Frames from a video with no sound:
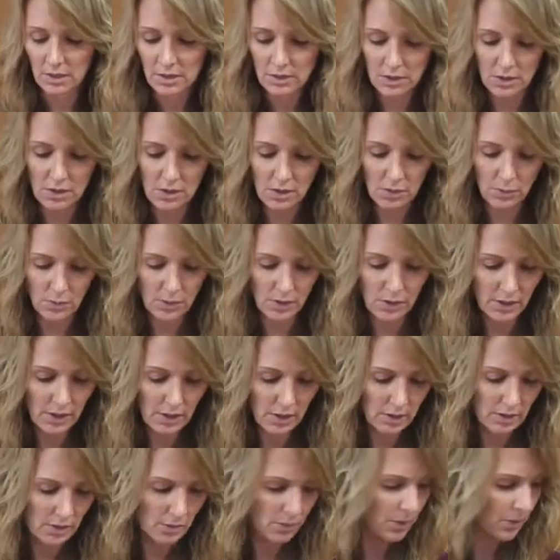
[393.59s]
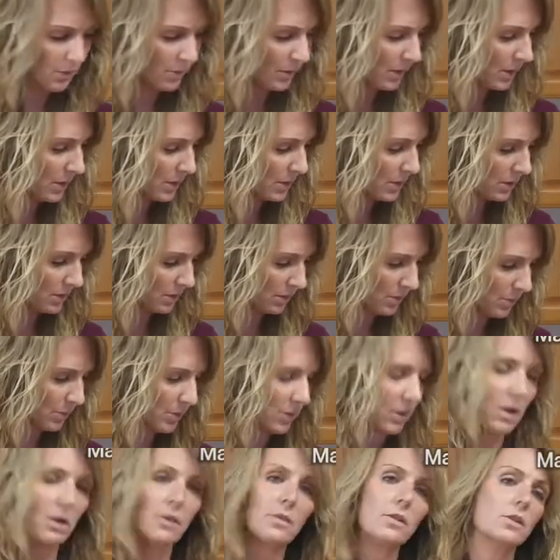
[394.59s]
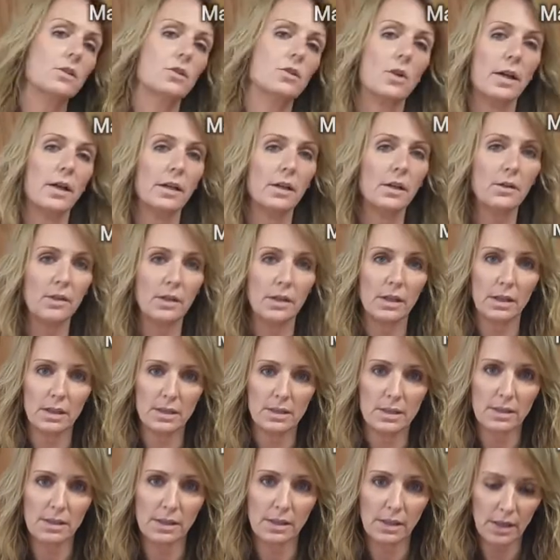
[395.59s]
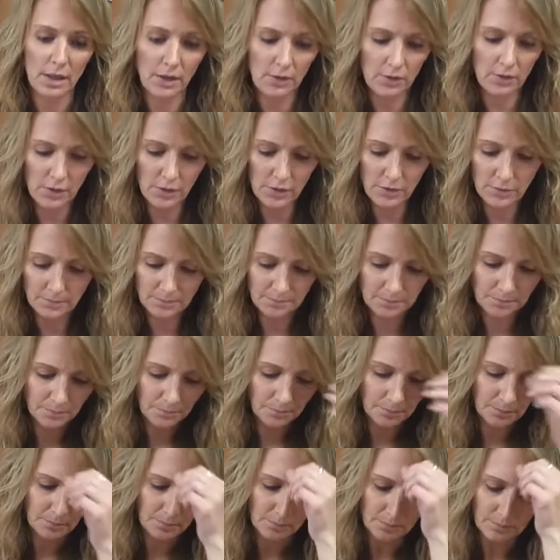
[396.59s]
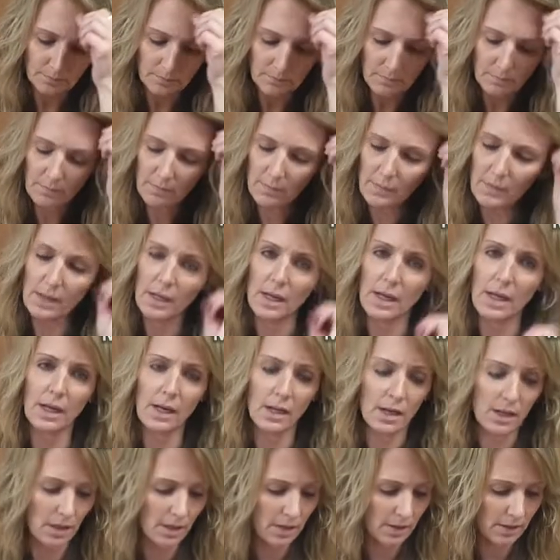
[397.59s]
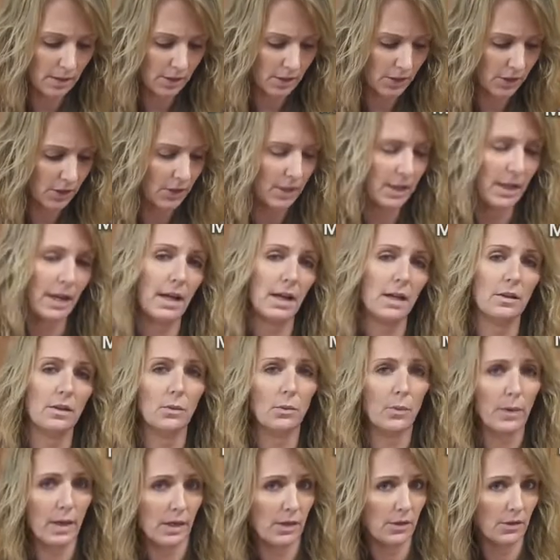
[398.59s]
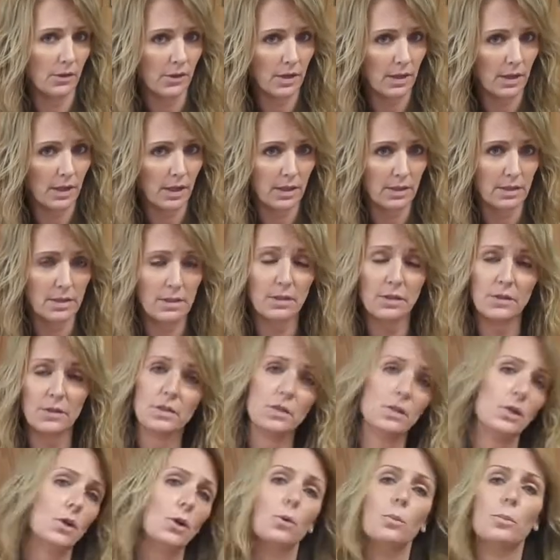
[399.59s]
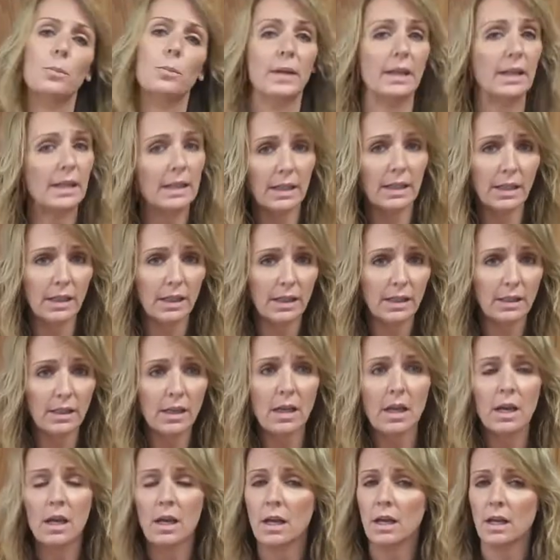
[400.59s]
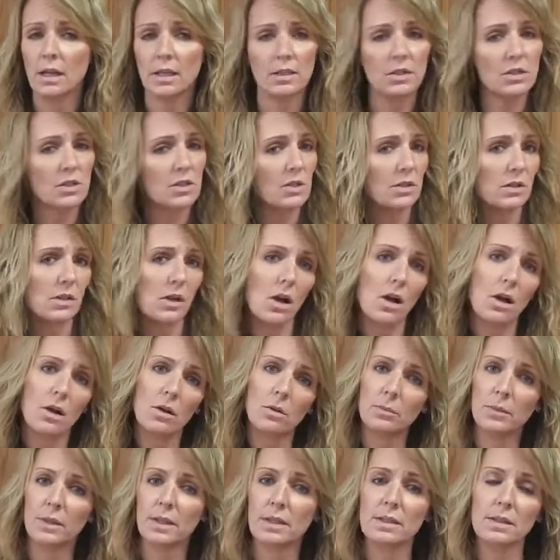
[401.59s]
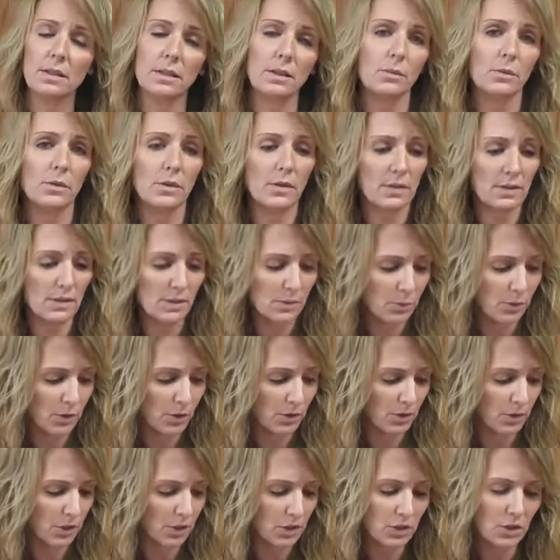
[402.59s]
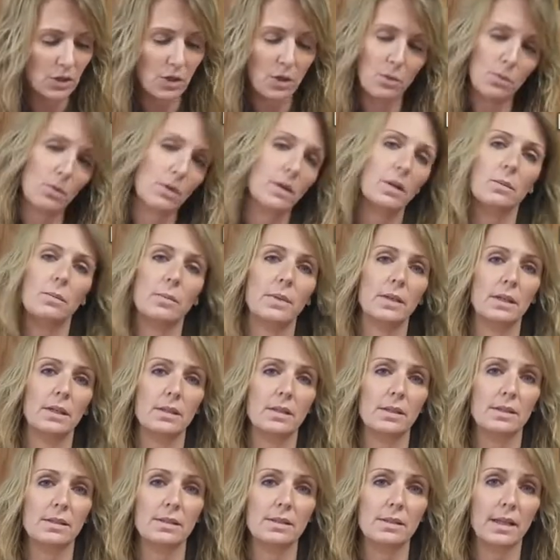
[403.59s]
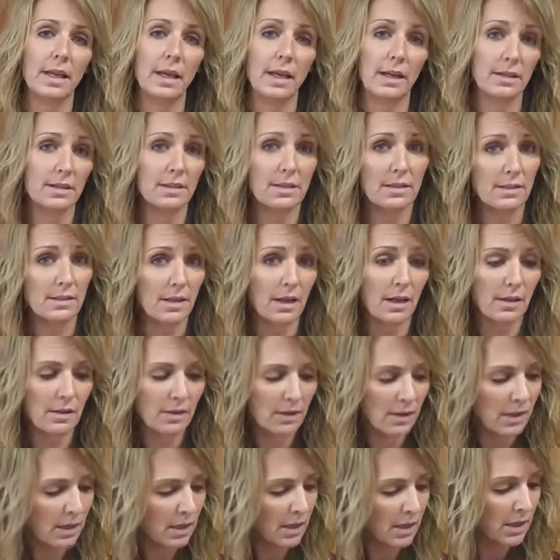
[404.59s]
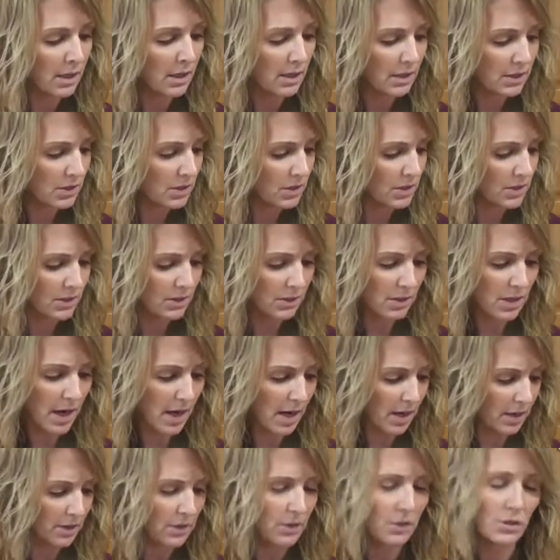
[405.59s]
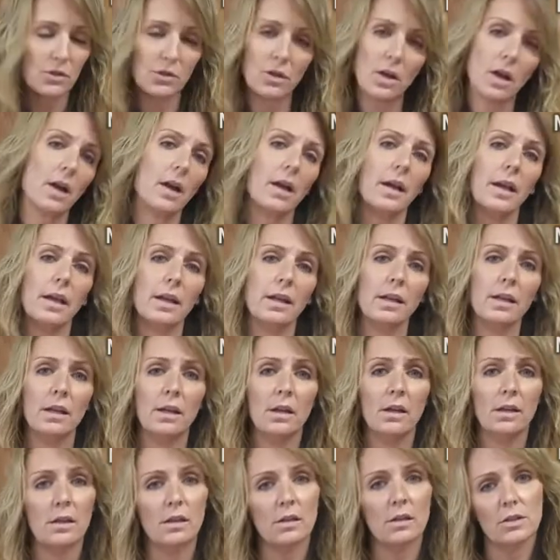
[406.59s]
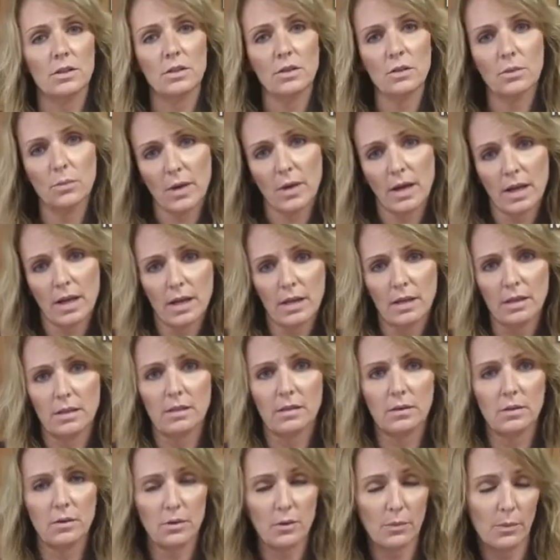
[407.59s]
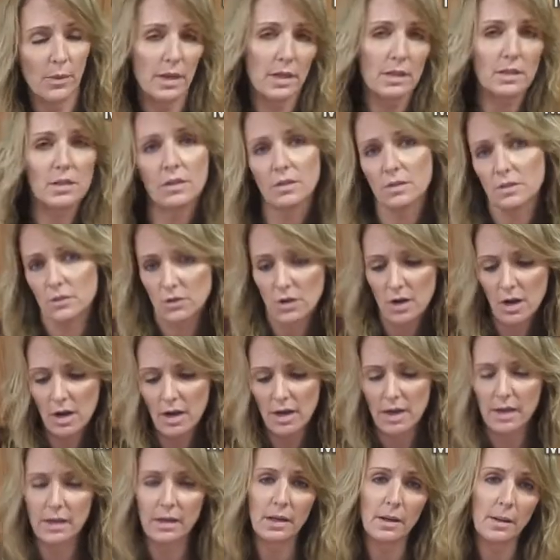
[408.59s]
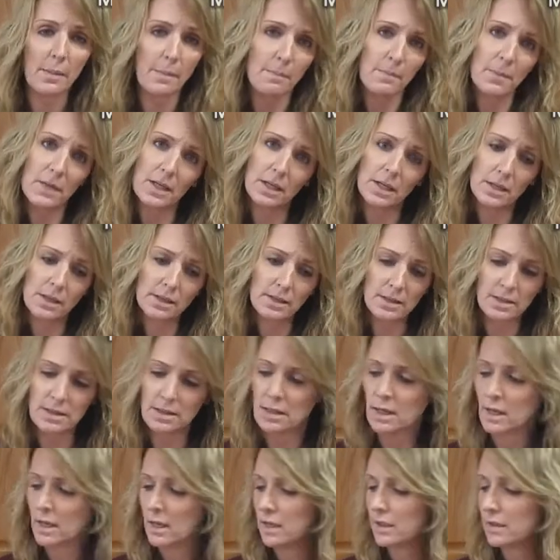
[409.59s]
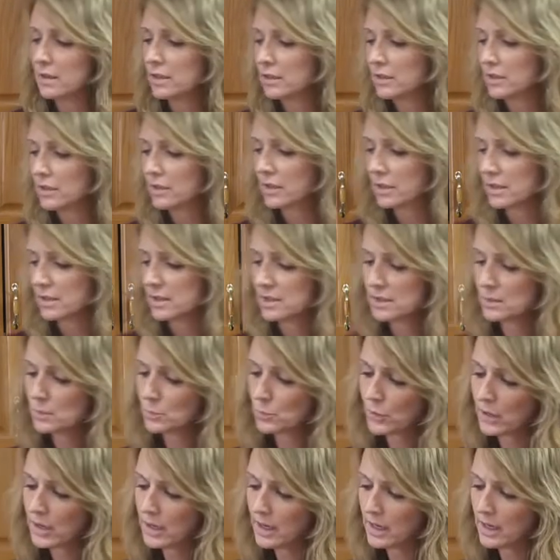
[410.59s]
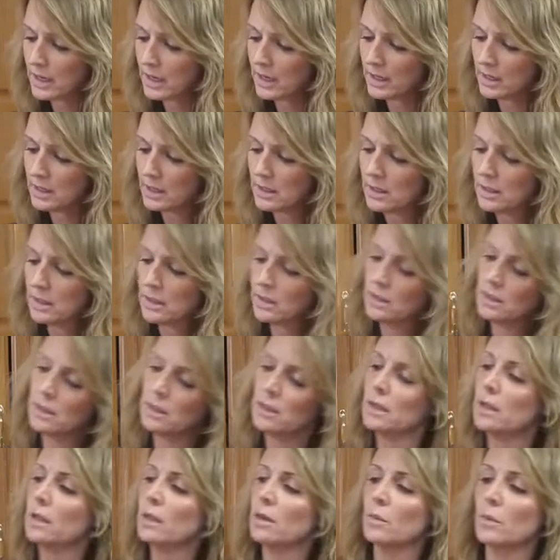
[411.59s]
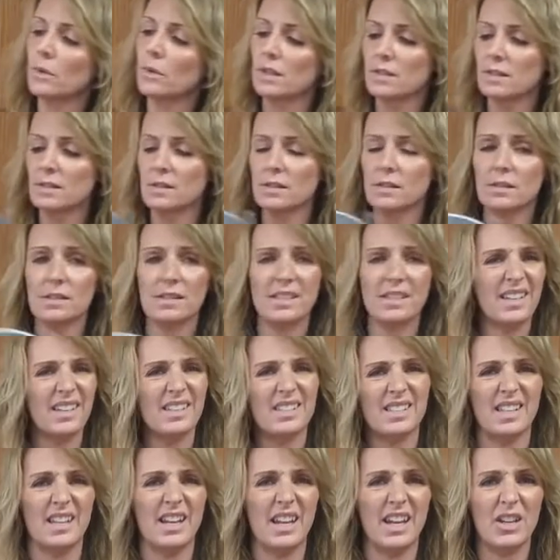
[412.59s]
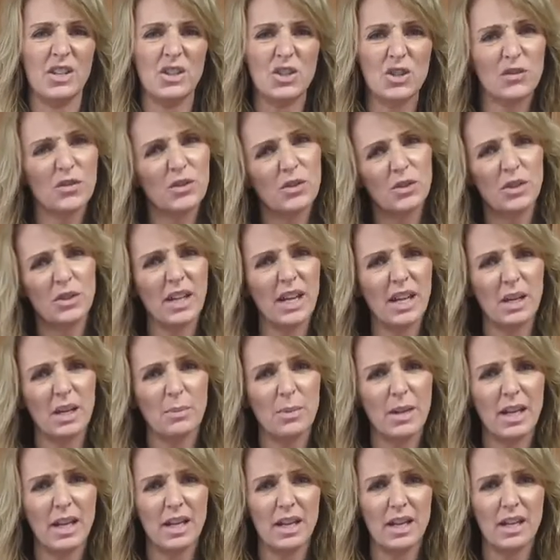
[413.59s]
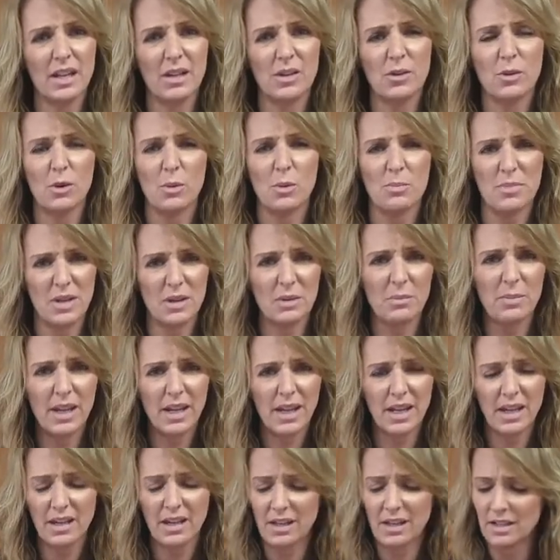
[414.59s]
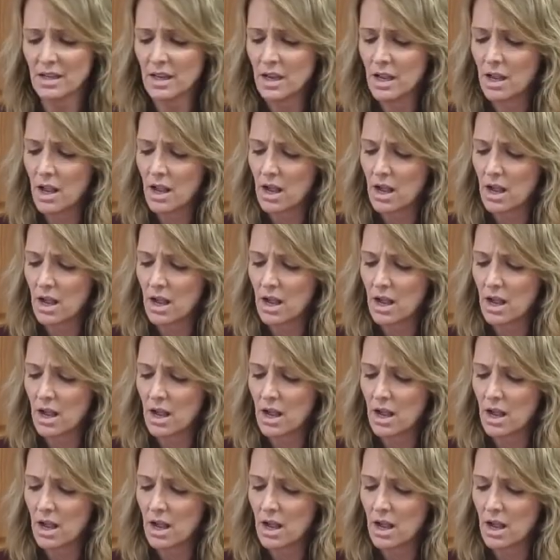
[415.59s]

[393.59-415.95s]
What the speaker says: So what we're gonna do is put all the dry ingredients together, and then you're gonna add the wet ingredients. There's no beating, it's just all mixing with a spoon. You don't wanna beat this cake to death. It's just add the dry to the wet, or the wet to the dry, mix, and then you're gonna spray. What this looks like is an angel food cake pan or a bundt pan.